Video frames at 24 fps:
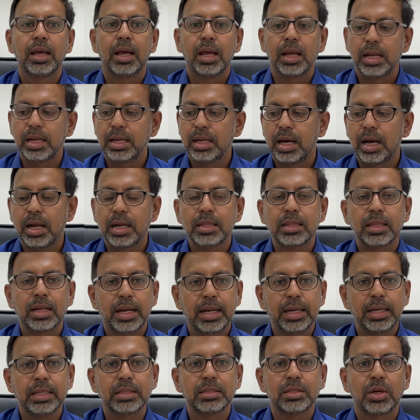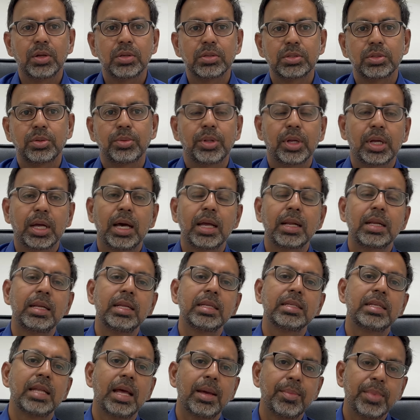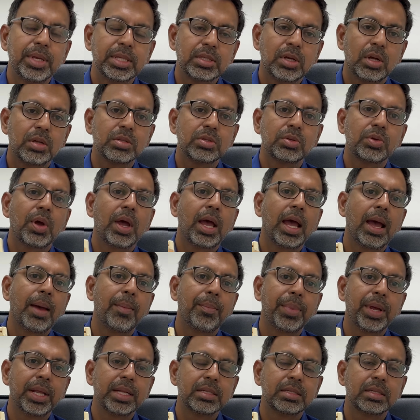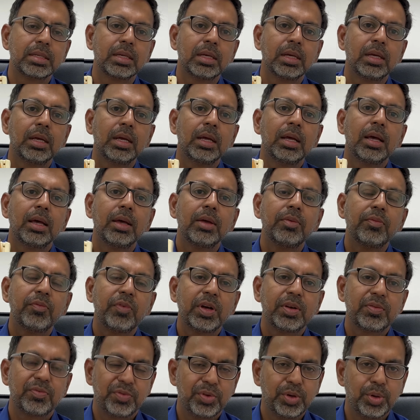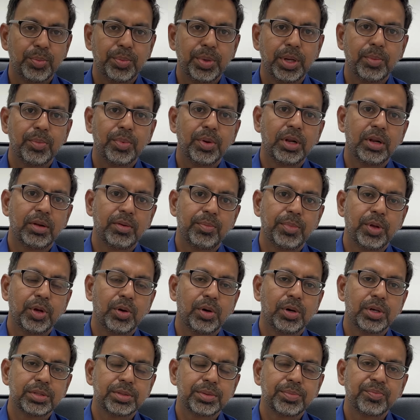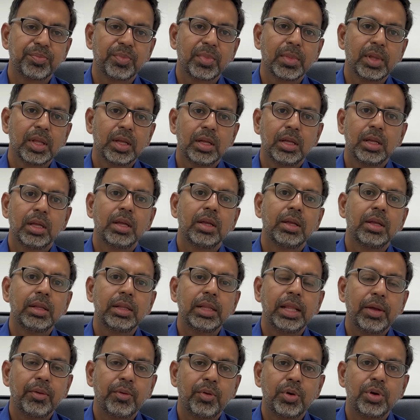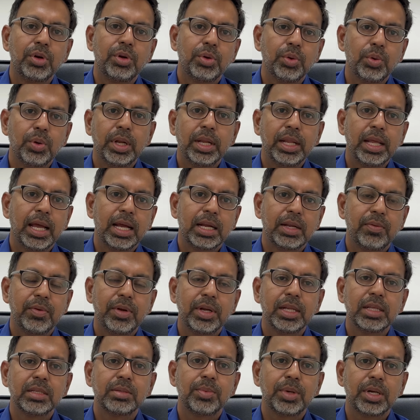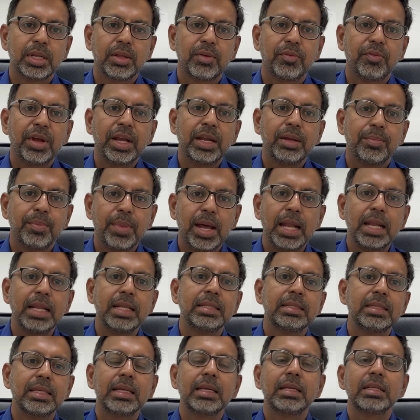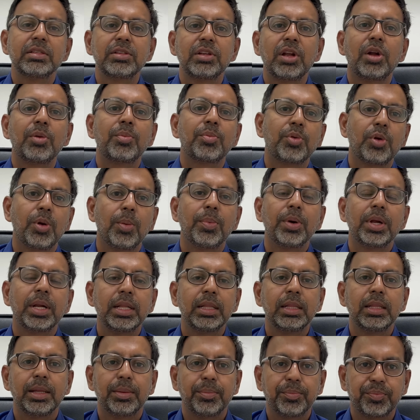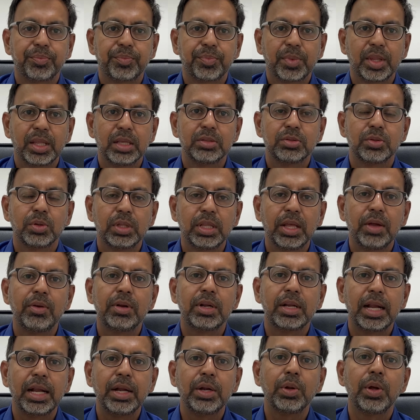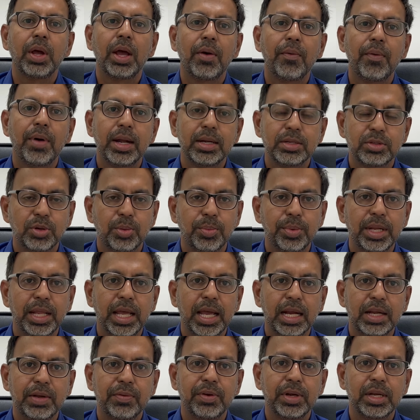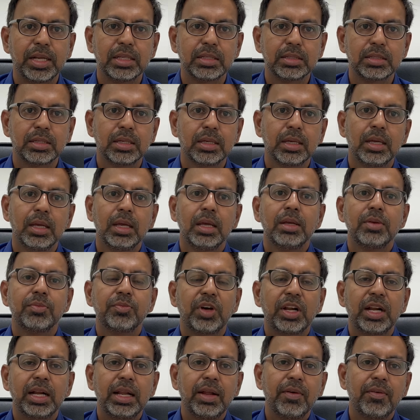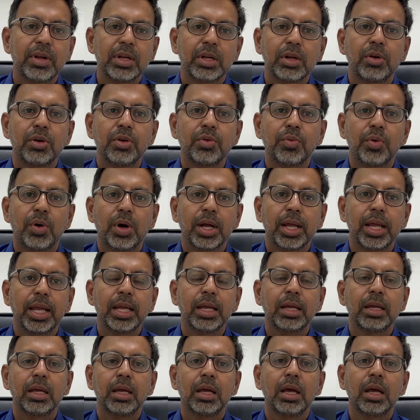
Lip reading: in arthritis also. The cartilage damage also happens for few people because they won't do any activities, but the weight balancing is not proper in them. So they will try to avoid so many activities. For a level ground walking,